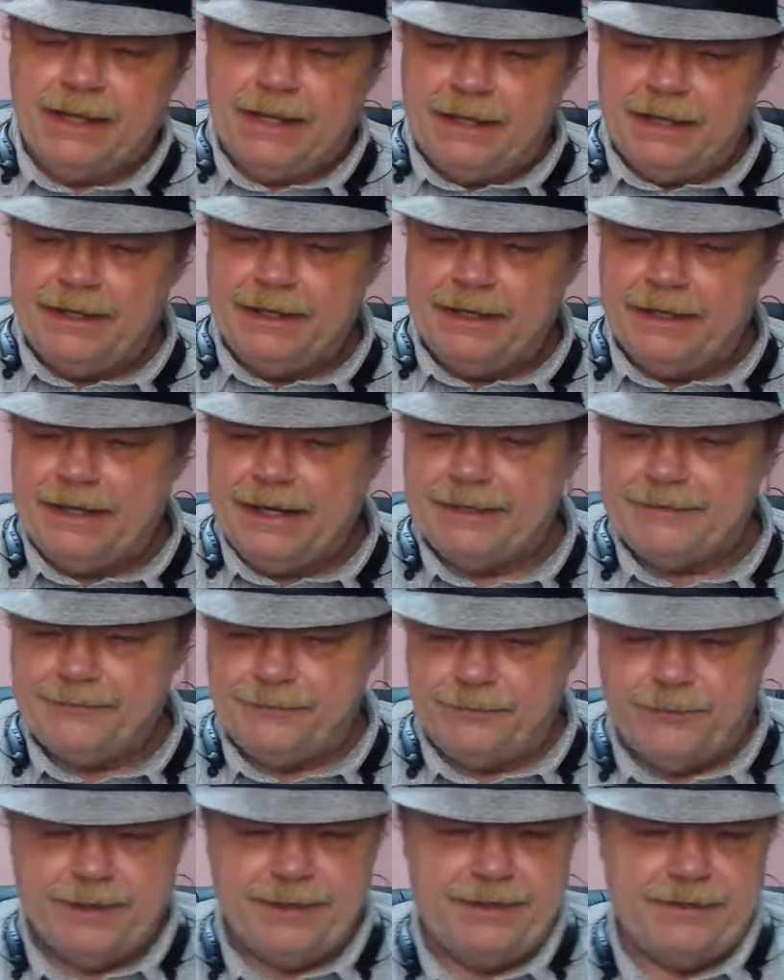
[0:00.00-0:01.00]
And
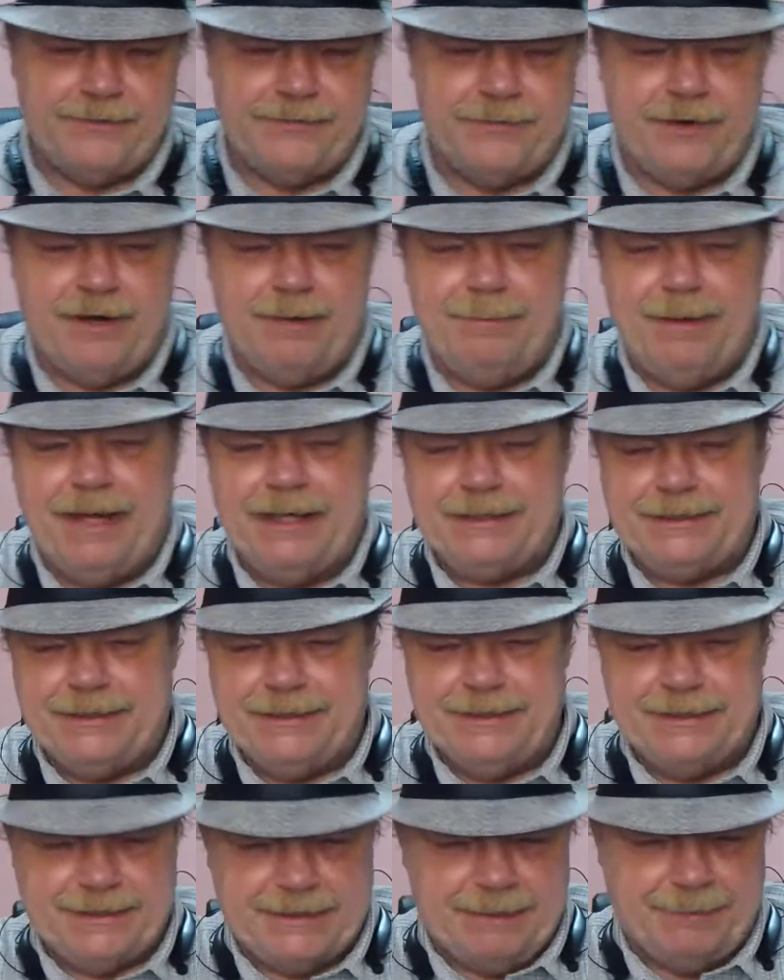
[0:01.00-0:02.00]
that's one of the drawbacks
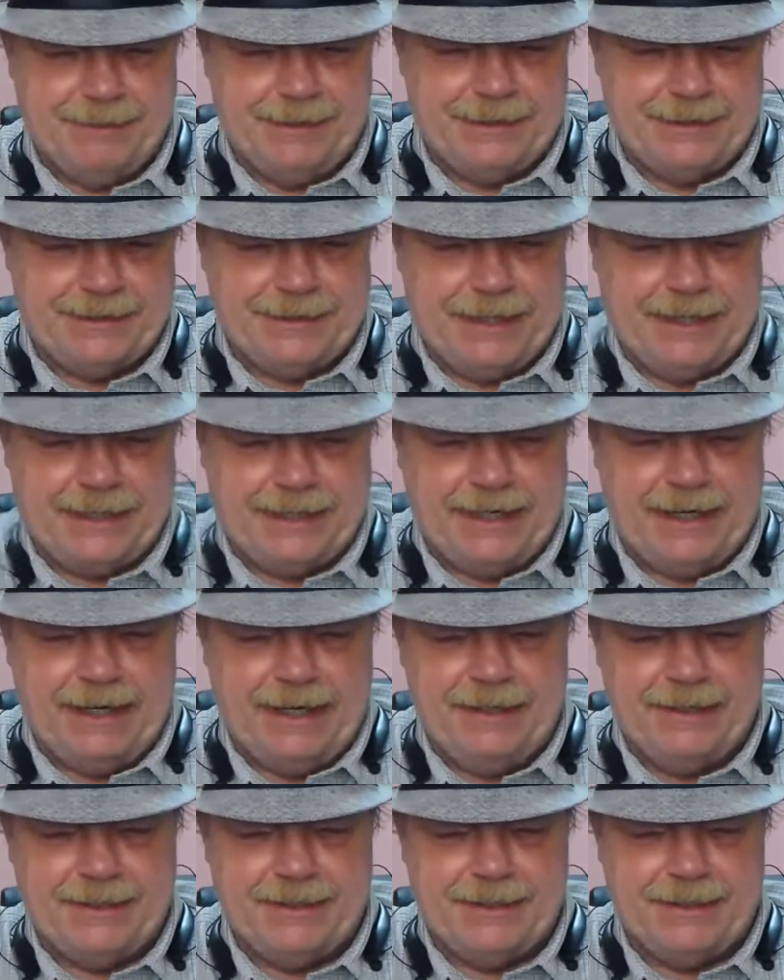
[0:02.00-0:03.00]
to some of this
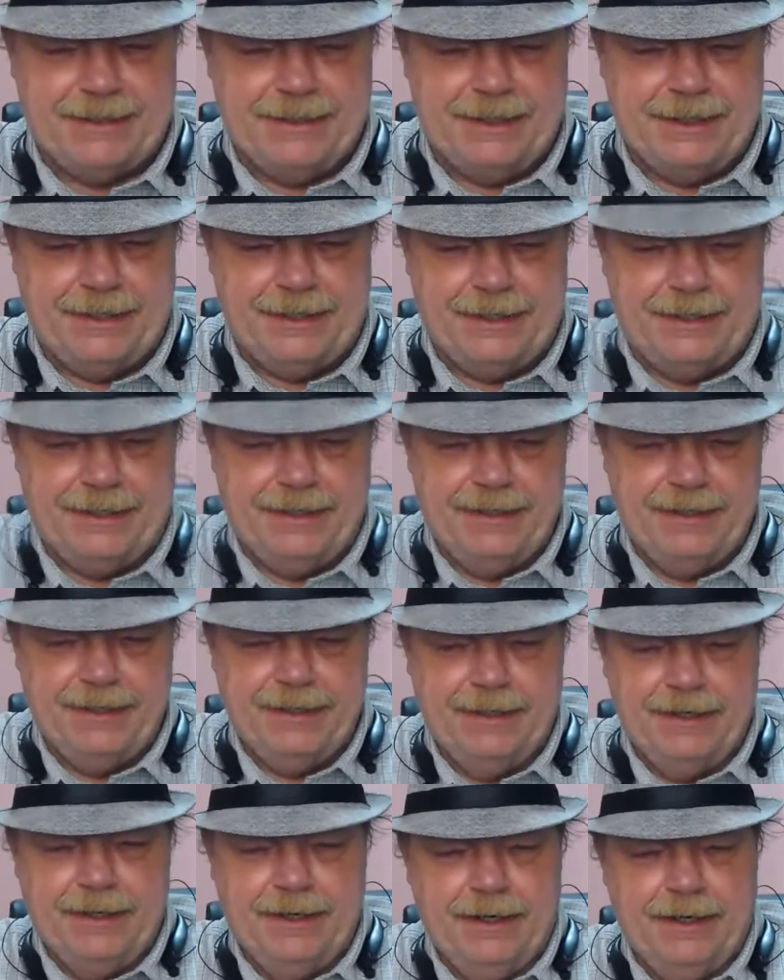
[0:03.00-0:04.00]
technology, that
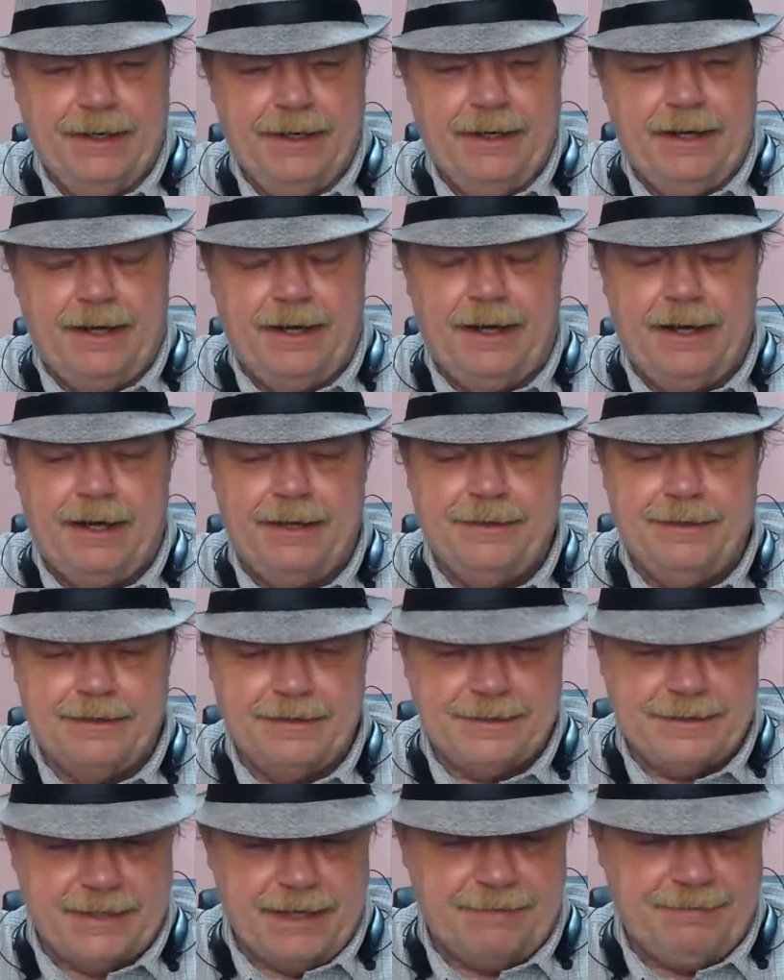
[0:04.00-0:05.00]

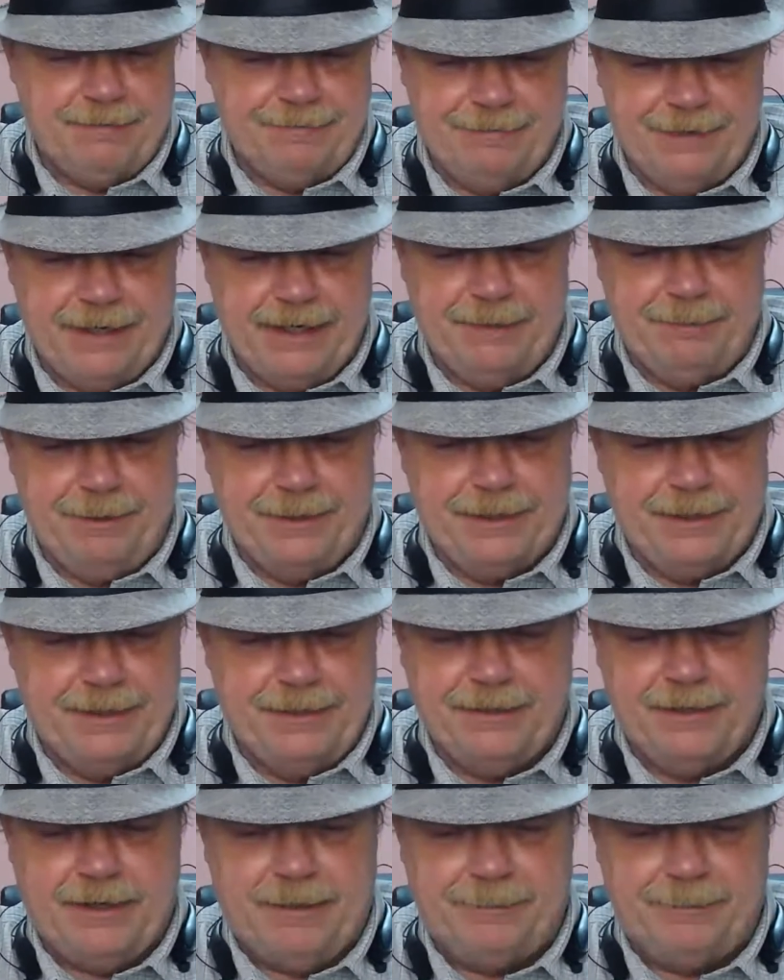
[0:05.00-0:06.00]
there's stuff available in
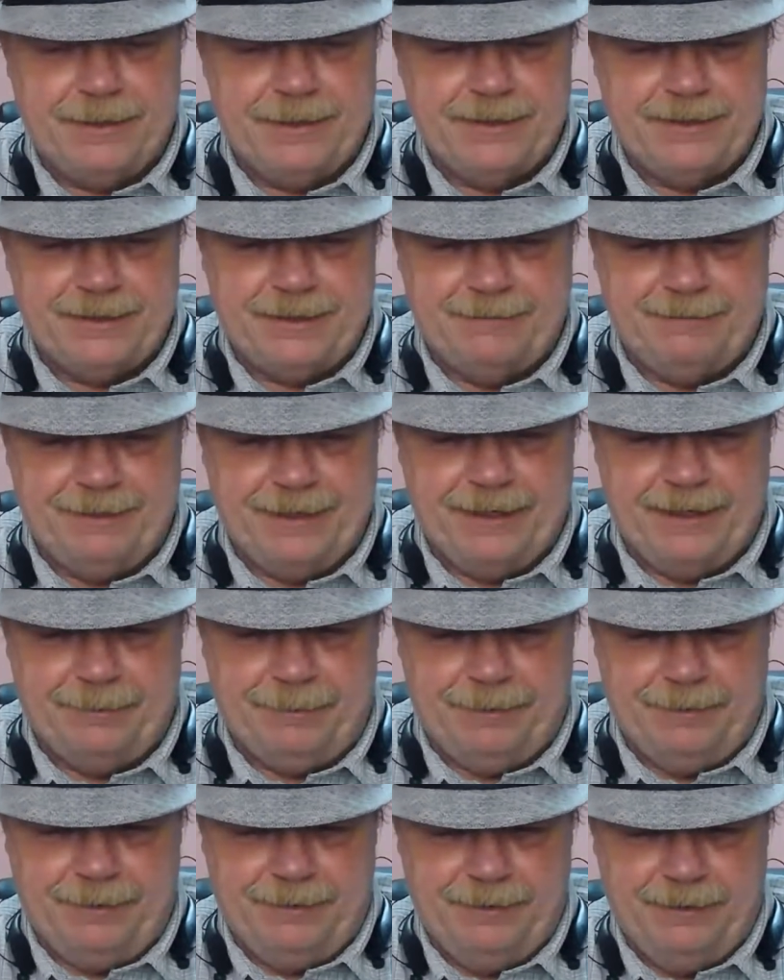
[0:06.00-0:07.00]
Europe that isn't
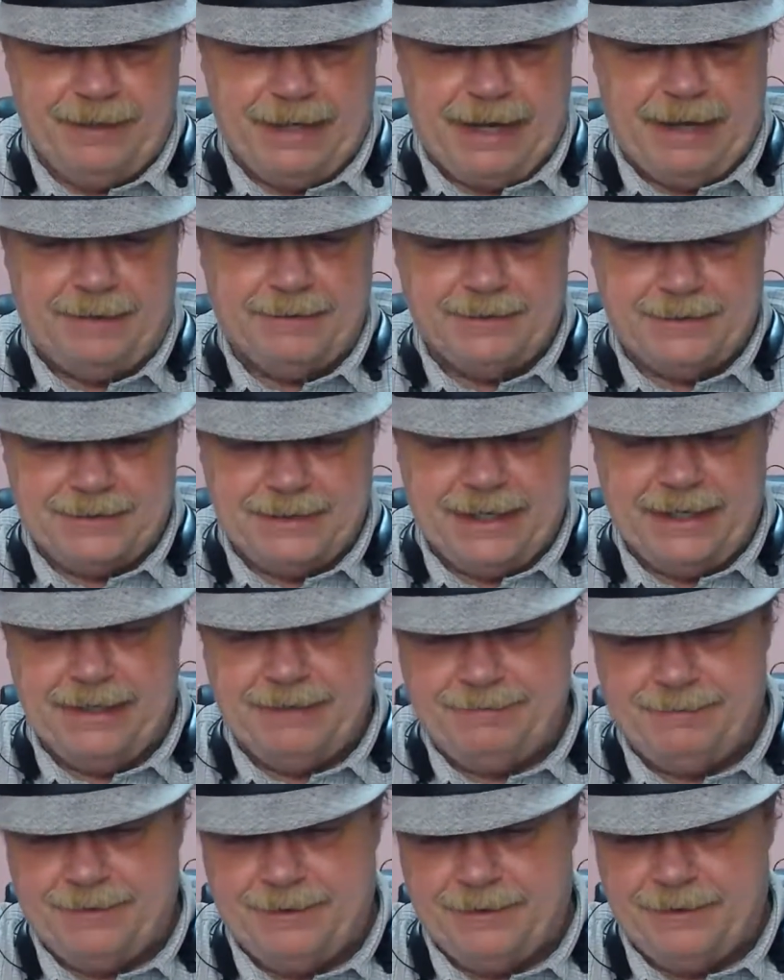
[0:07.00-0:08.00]
available outside
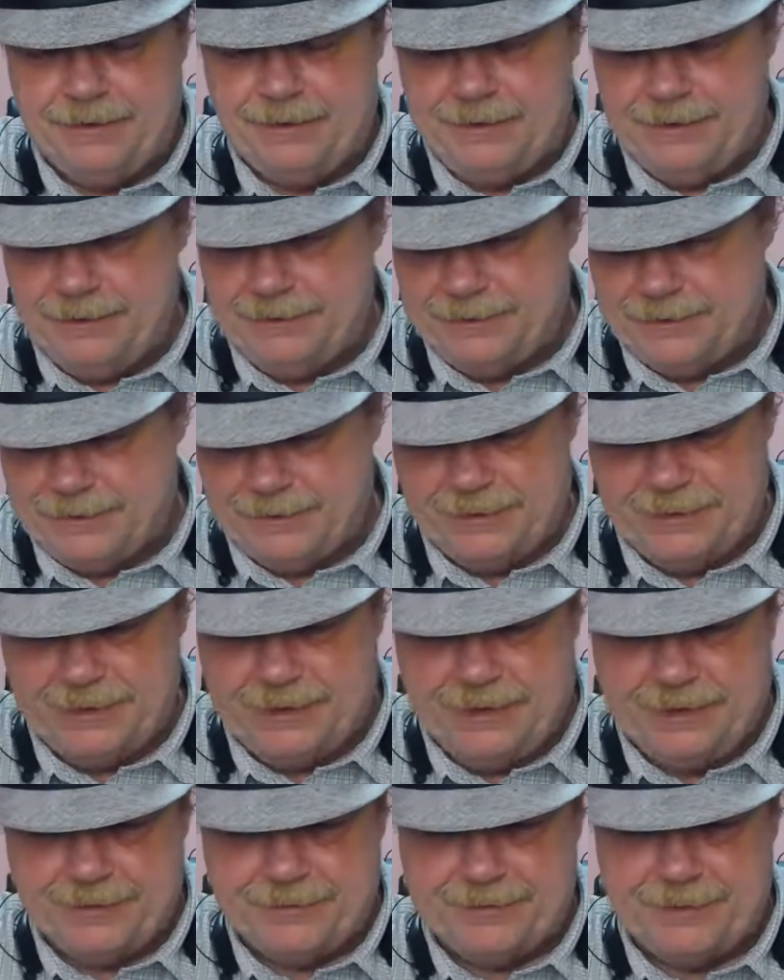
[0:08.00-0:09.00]
of Europe, certain
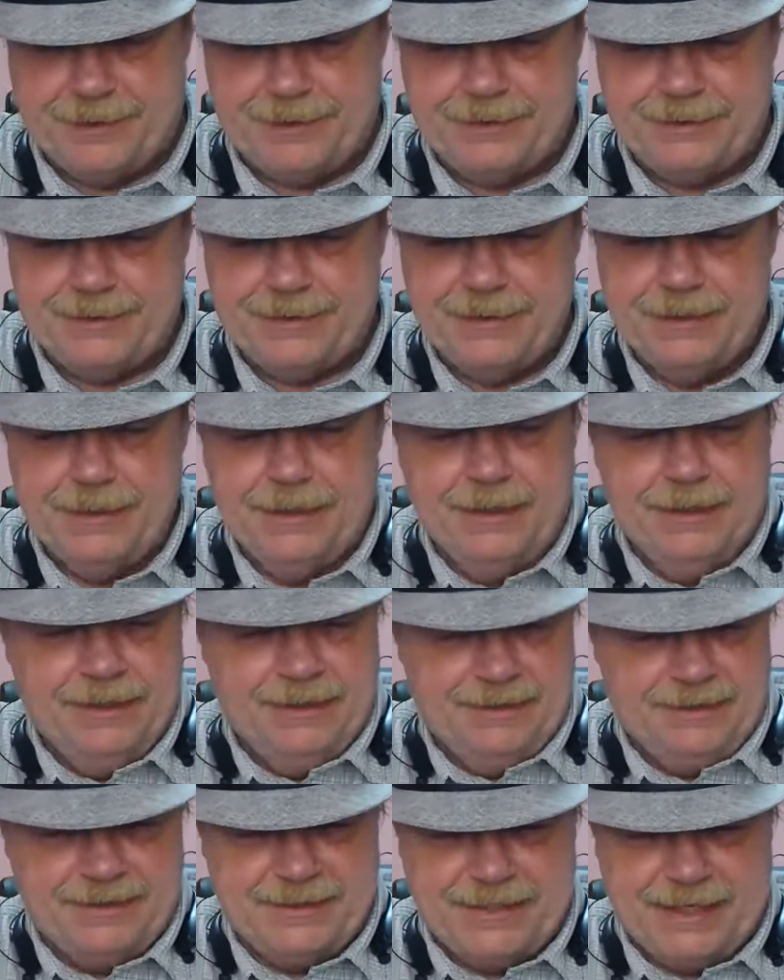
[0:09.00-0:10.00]
countries.
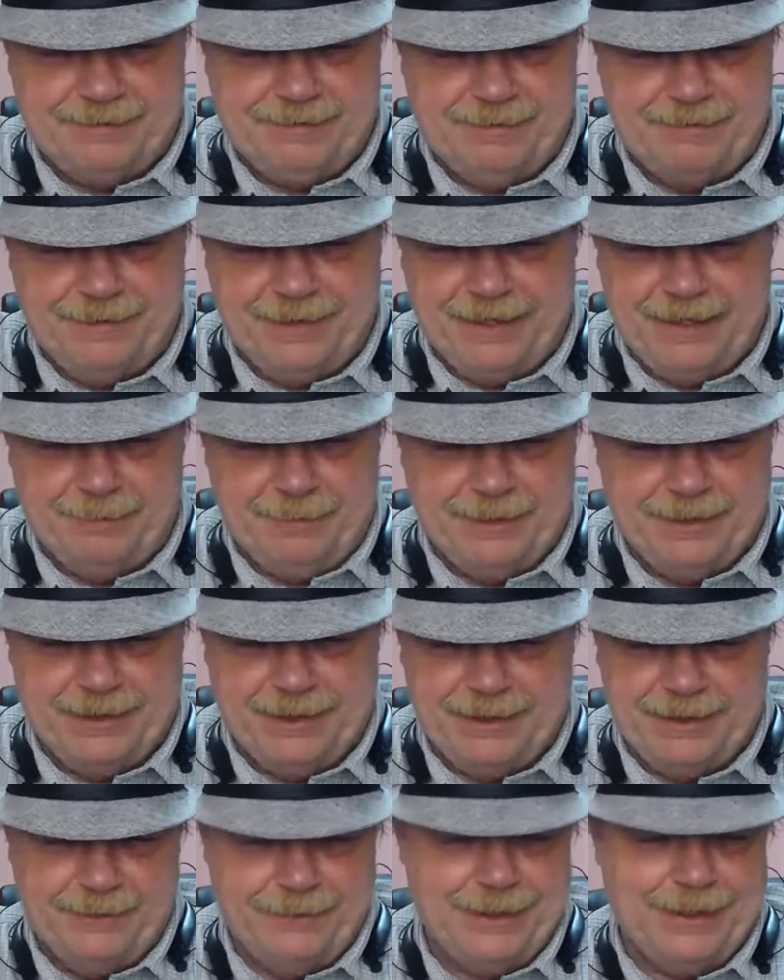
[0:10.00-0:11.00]
There's stuff available in
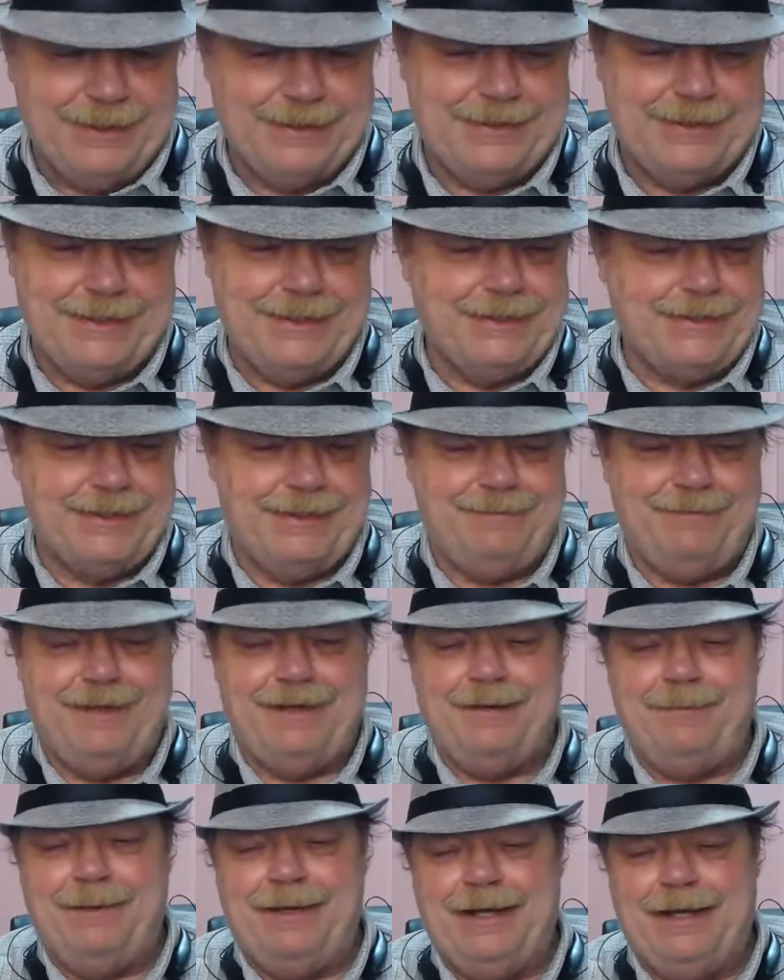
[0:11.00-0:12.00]
the US that isn't
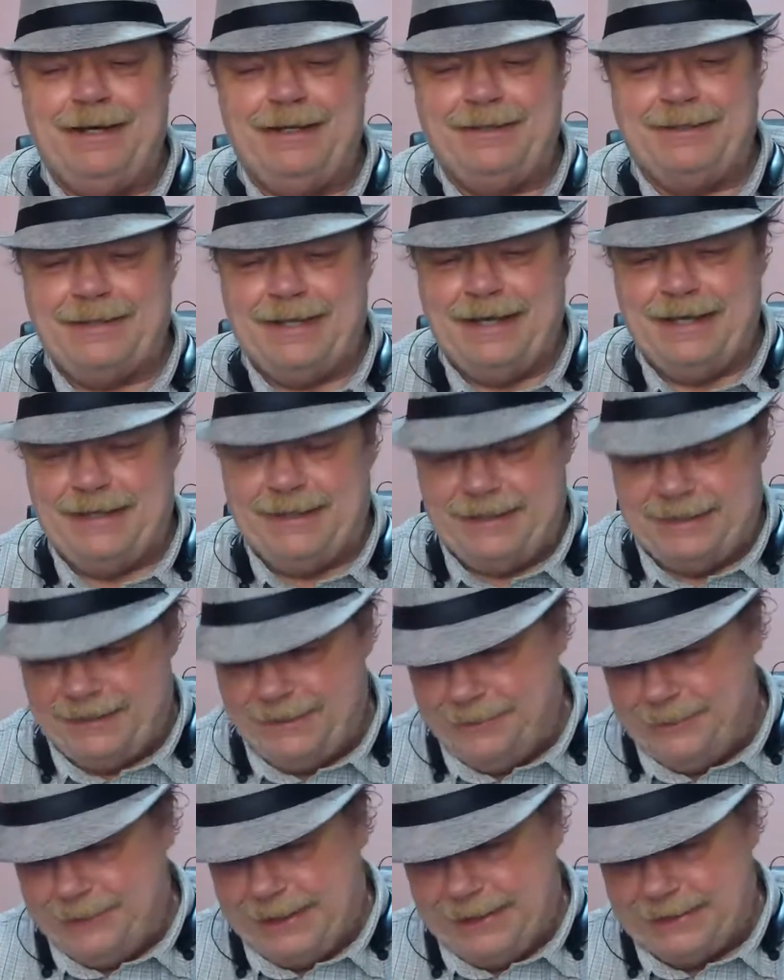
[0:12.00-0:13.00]
available outside of the
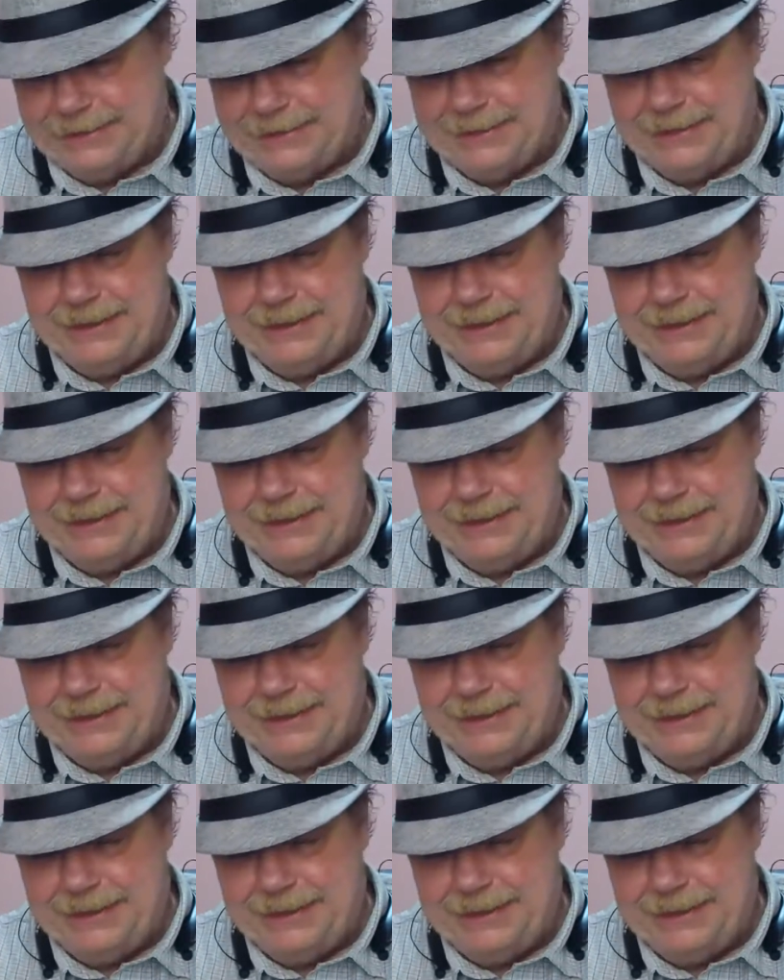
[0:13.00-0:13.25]
US.